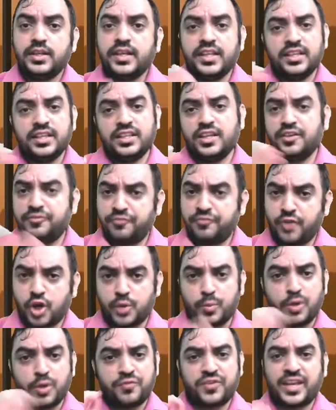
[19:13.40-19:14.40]
in the
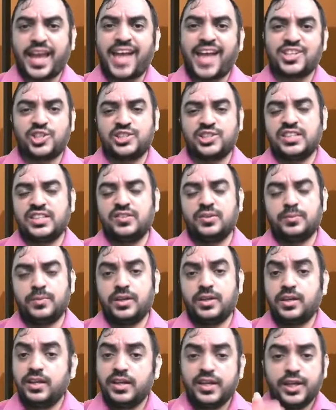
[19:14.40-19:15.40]
form of cash
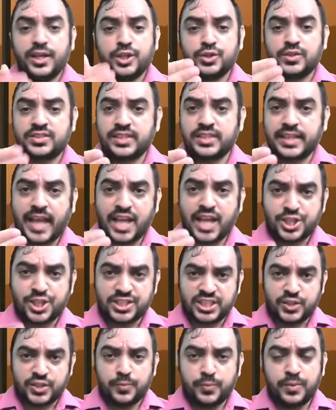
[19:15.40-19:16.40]
receivable. So it's a cash
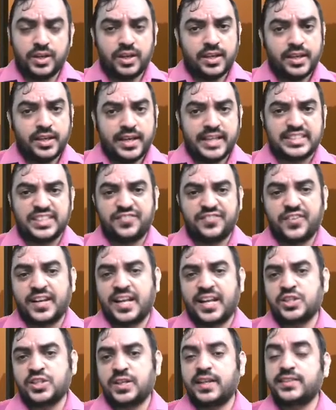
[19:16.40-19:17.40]
receivable, it's a
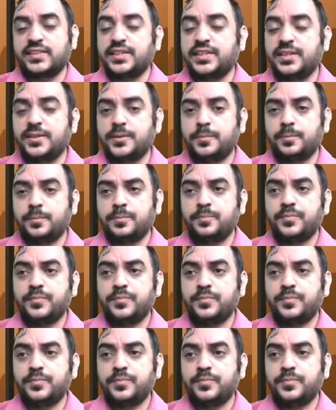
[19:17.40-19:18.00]
financial asset.